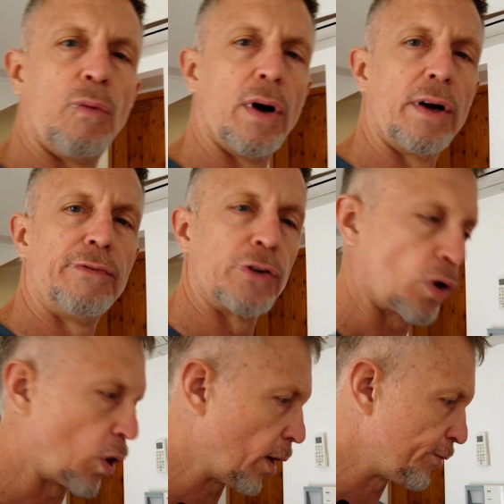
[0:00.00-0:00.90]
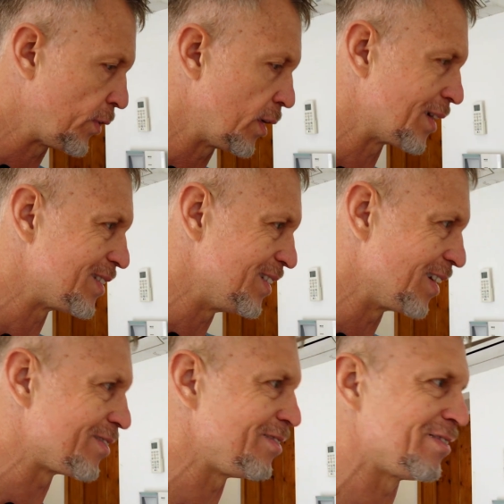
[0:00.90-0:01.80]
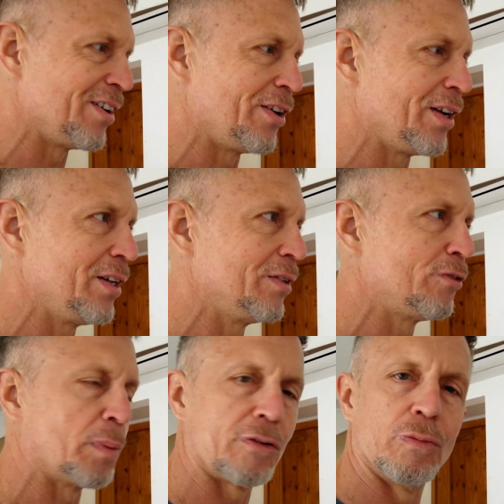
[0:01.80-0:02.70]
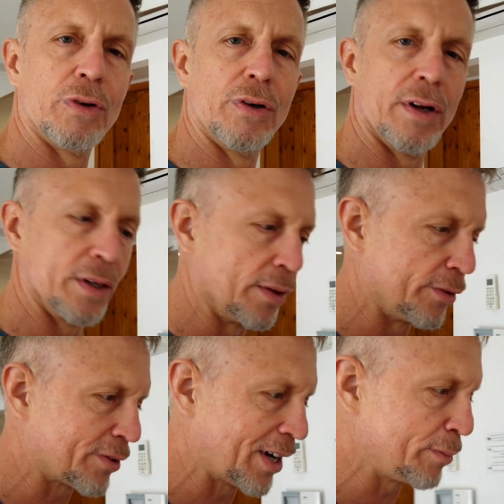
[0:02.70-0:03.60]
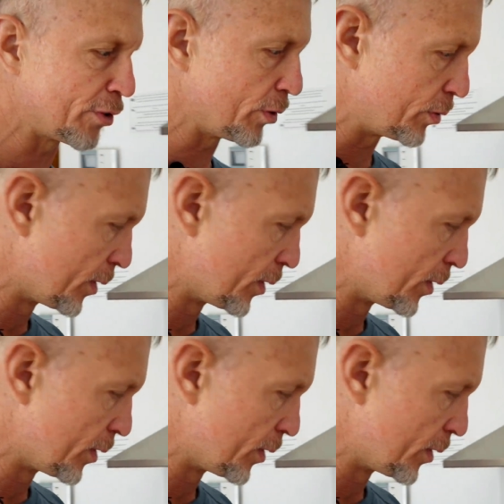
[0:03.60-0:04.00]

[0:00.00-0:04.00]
water for coffee, necessary, especially when you're on another time zone.